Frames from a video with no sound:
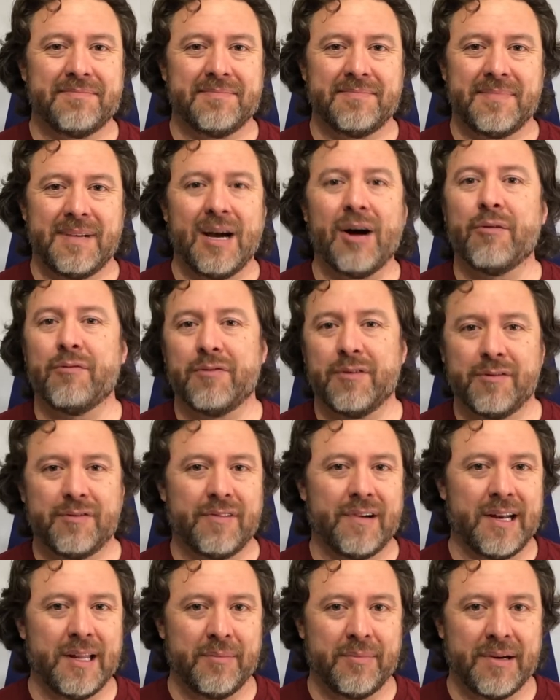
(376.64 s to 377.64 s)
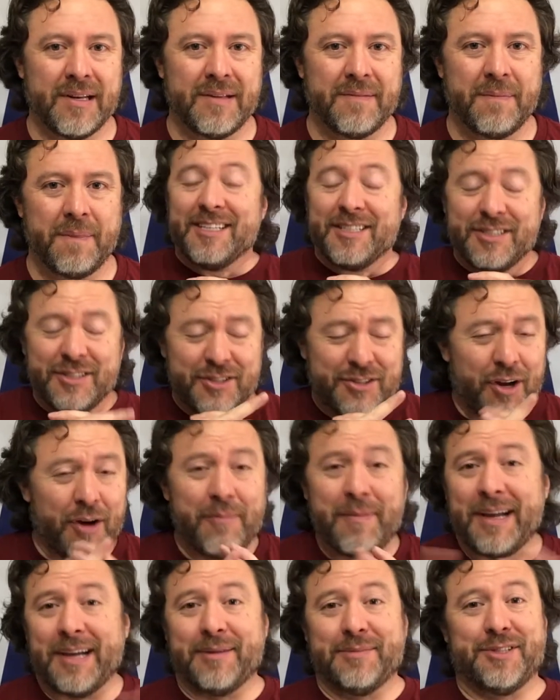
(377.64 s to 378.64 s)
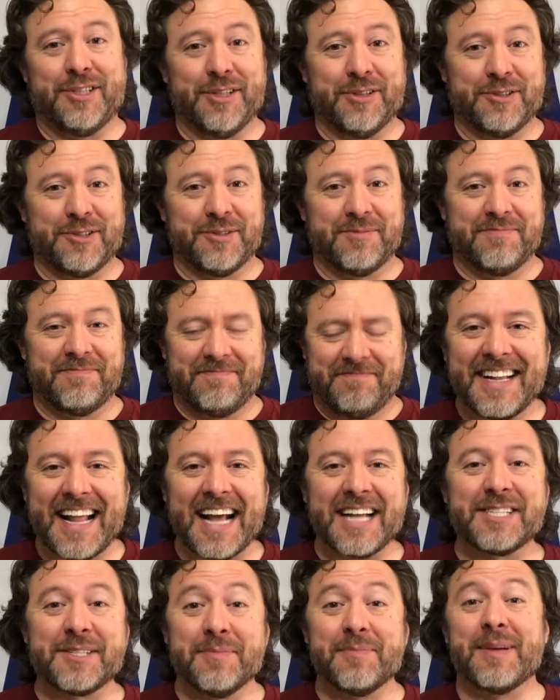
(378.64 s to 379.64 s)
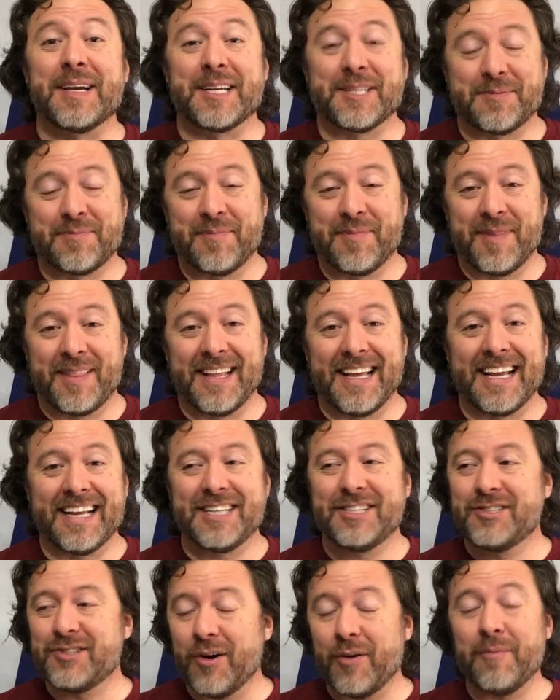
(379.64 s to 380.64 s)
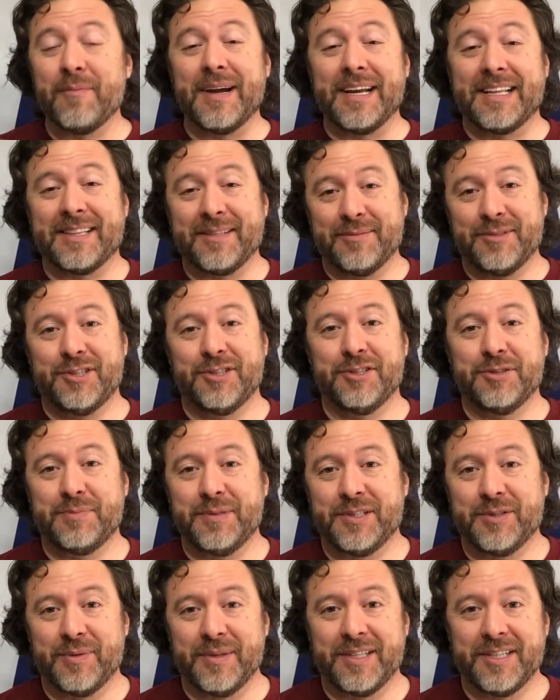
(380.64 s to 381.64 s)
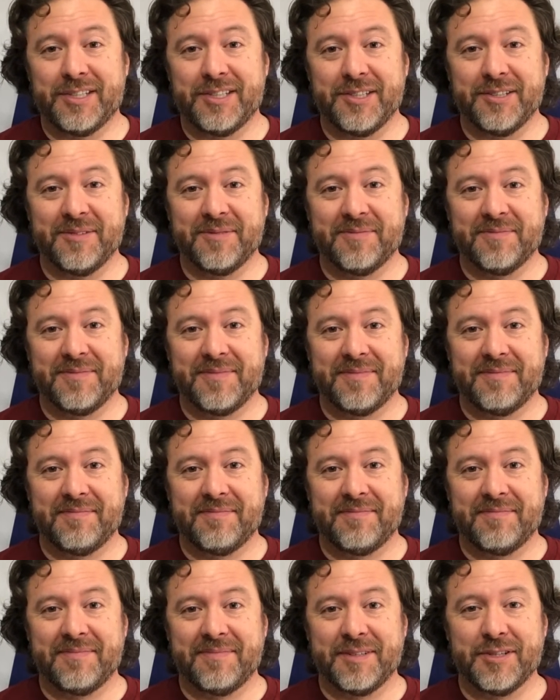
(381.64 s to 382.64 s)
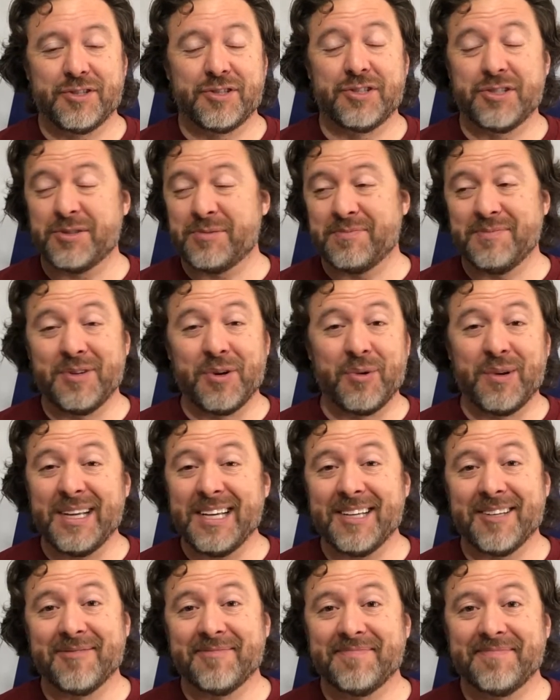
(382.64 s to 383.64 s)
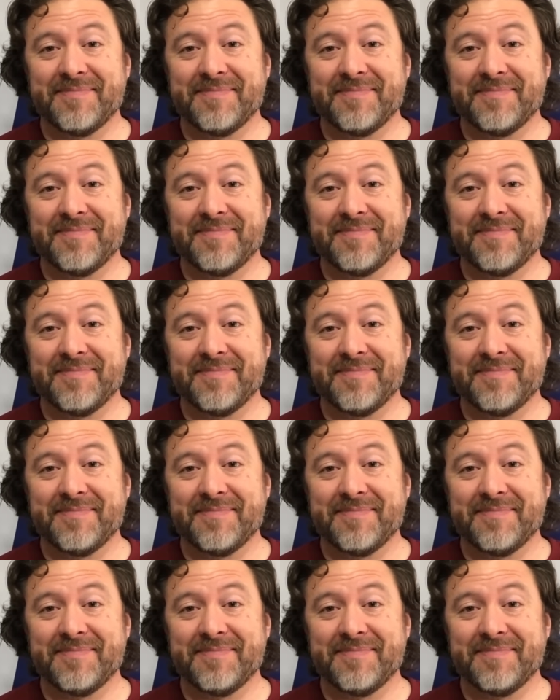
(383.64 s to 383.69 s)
helpful for anybody. Don't make them choose. That's the biggest thing. Don't make them choose between the two. There's just no need.